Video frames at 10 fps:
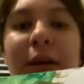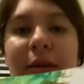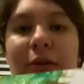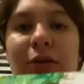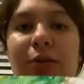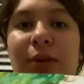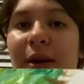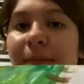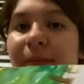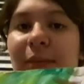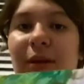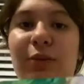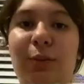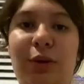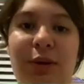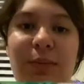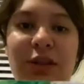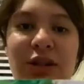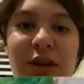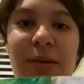So yeah, that's pretty
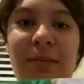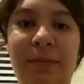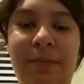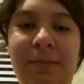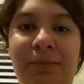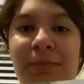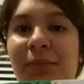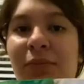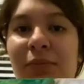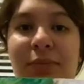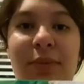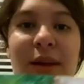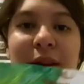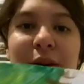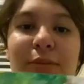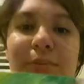much it. Thank you.